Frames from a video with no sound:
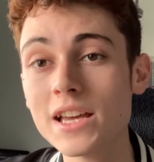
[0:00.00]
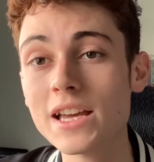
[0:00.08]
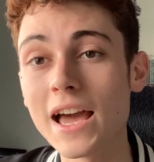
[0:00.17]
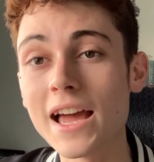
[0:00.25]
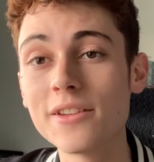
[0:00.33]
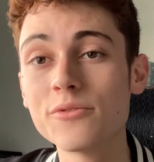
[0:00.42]

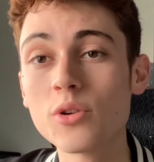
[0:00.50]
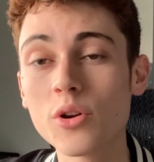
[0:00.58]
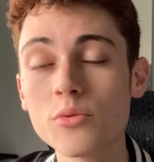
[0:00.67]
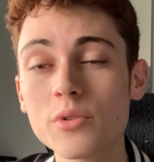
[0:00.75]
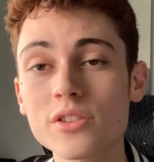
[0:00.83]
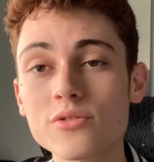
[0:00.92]
And if you want
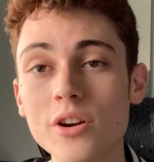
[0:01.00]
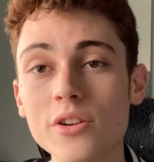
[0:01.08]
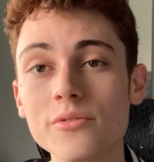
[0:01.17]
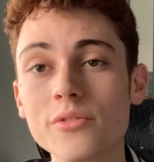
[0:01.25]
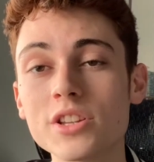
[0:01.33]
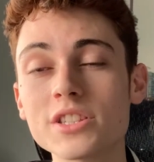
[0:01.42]
to withdraw your
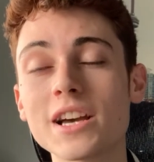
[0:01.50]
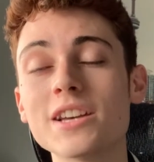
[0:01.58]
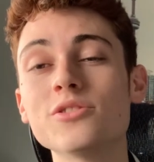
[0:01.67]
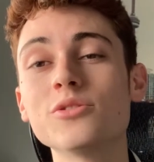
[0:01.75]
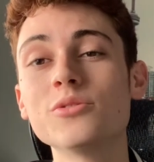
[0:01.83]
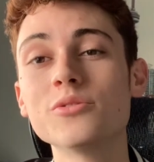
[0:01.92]
funds,
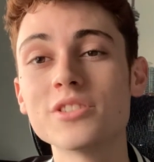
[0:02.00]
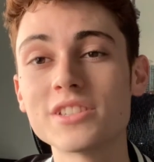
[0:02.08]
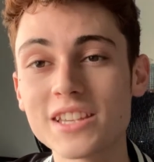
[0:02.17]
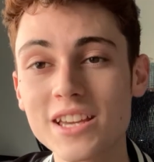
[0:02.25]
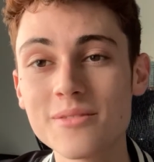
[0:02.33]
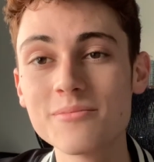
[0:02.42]
guys, you do the
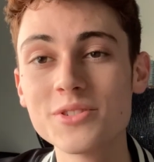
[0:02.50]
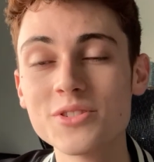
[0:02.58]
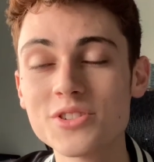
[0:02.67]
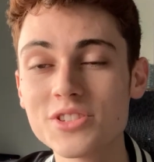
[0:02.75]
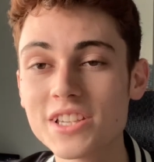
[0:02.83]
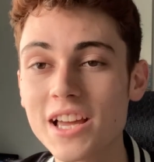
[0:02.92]
same. You
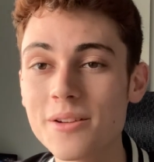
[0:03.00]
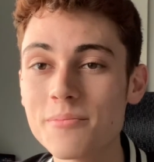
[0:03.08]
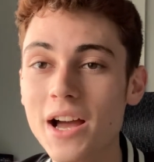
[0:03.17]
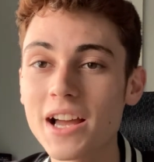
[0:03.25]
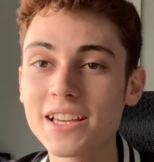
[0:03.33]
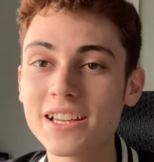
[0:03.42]
just get it
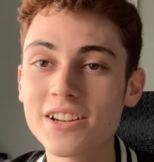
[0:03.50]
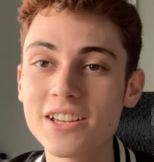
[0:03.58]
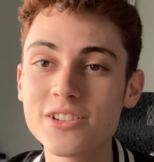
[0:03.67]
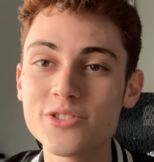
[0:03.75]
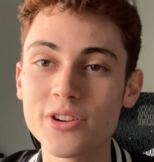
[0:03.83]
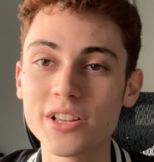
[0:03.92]
back in an
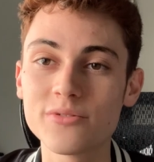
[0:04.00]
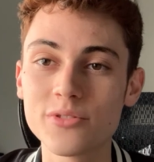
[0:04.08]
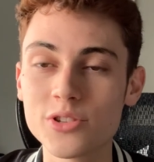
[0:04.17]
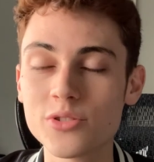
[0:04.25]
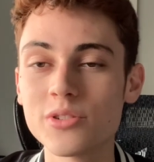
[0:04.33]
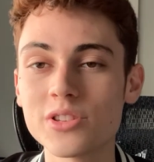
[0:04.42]
e-transfer.
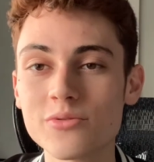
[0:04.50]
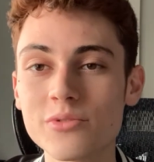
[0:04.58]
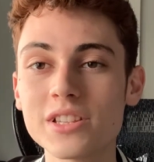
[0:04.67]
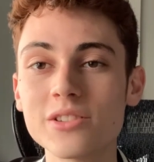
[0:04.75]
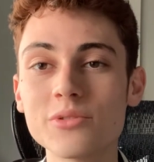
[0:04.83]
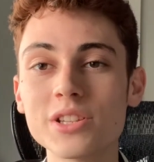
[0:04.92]
So it's
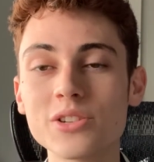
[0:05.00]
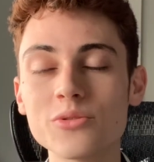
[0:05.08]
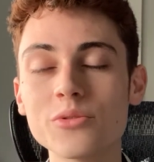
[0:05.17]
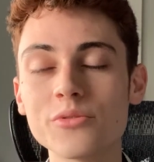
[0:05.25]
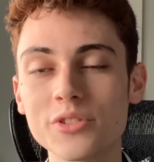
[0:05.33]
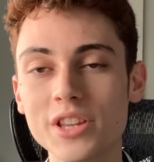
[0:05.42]
really, really
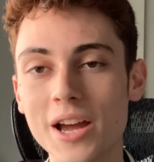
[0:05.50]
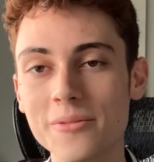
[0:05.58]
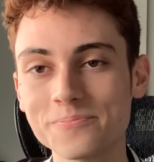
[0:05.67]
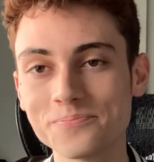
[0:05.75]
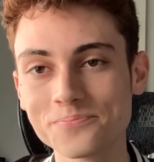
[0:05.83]
cool for that.